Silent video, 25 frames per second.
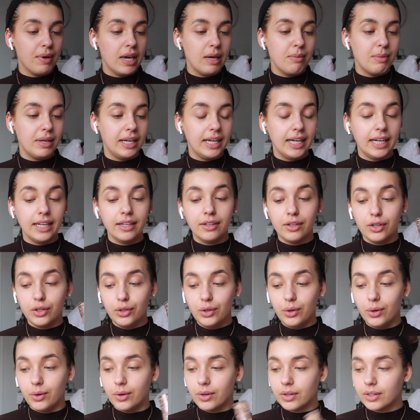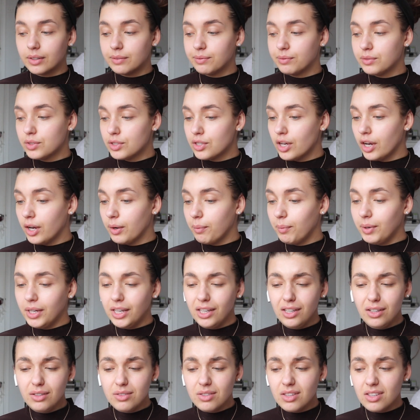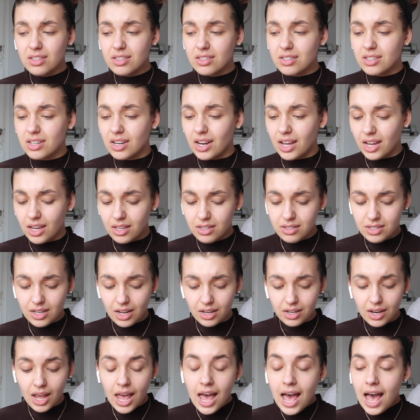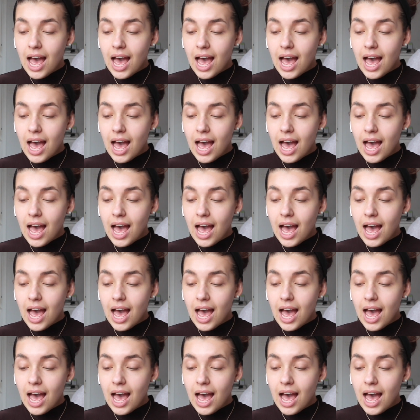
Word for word: Maybelline New York. So we're gonna use this today instead.